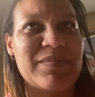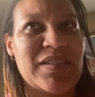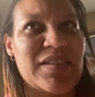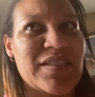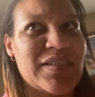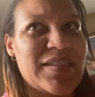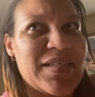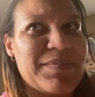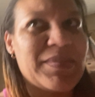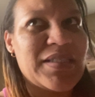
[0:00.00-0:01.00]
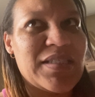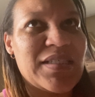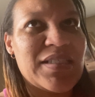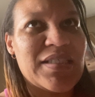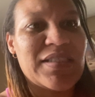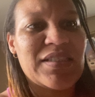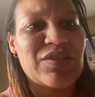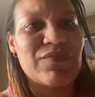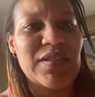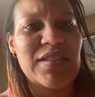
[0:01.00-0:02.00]
and she looked at me, and
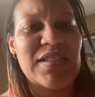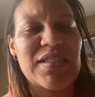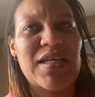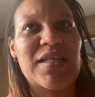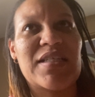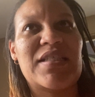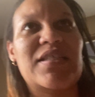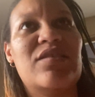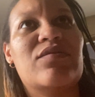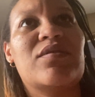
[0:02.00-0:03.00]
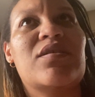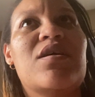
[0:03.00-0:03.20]
she really didn't say nothing else.